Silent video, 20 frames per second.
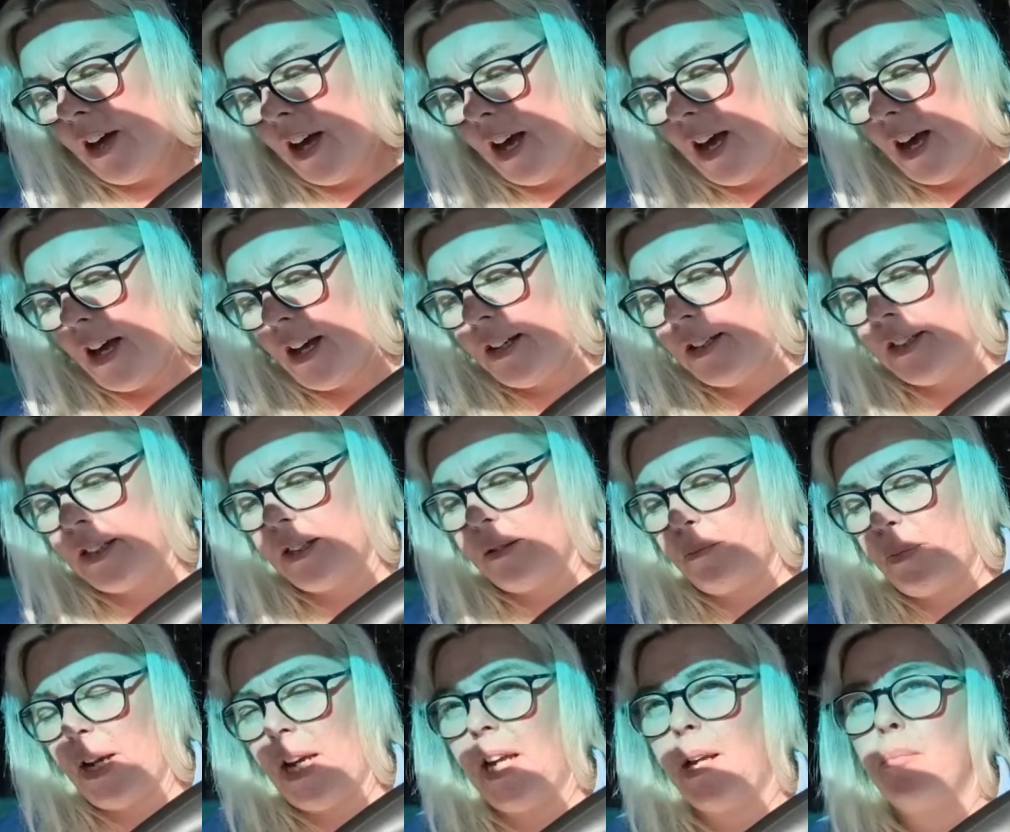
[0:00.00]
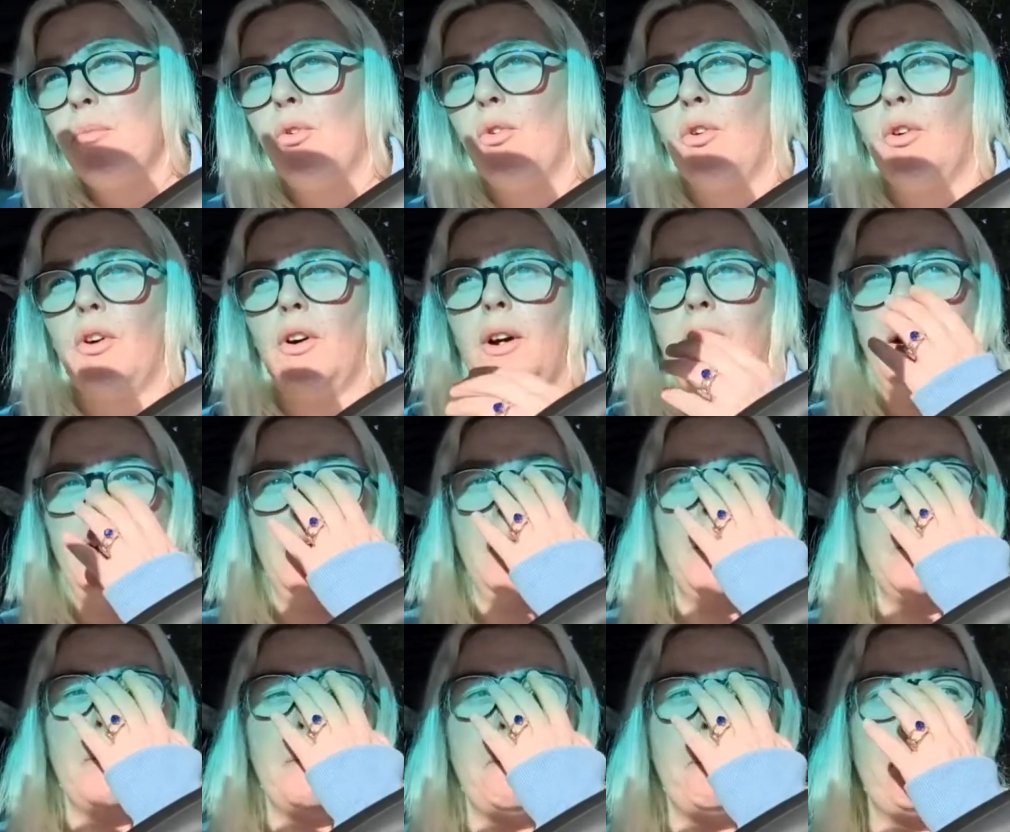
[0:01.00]
and being more,
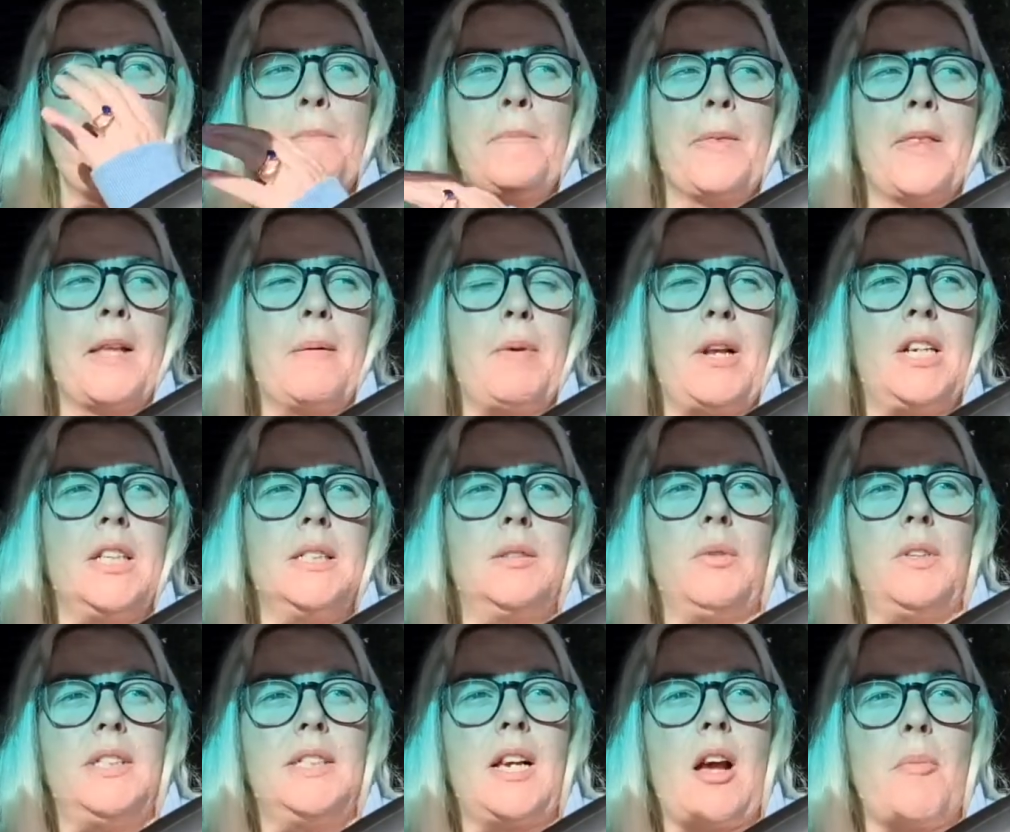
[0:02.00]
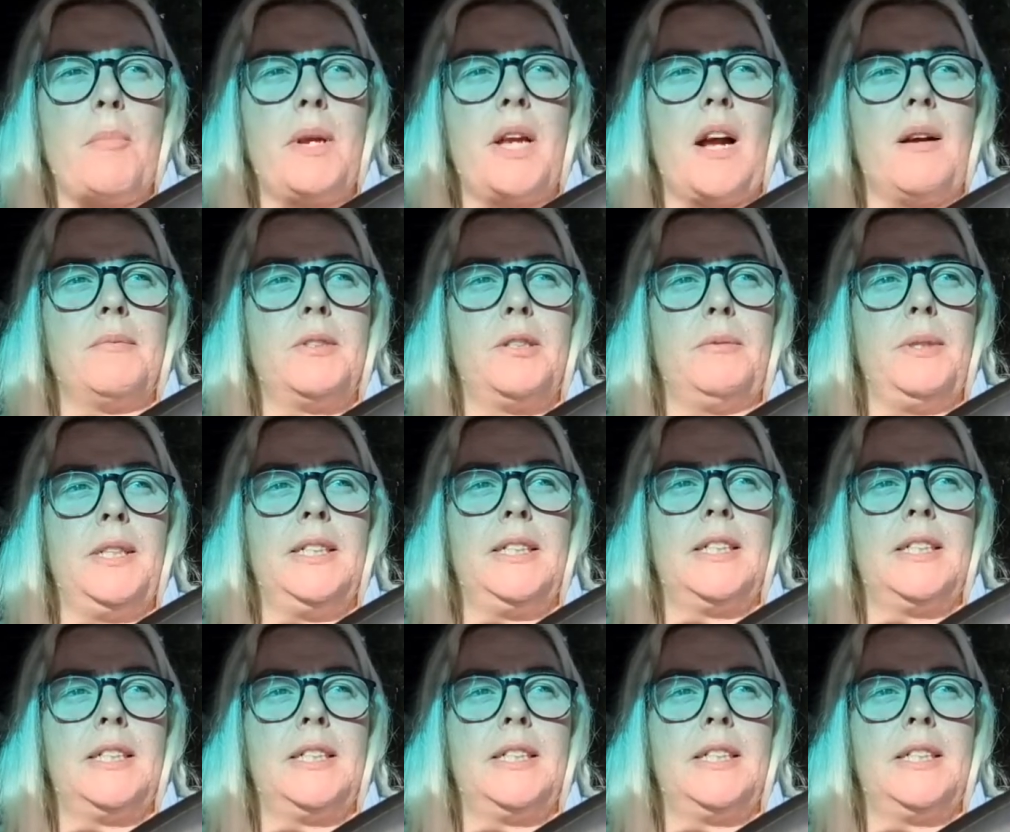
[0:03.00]
because what's coming up to me,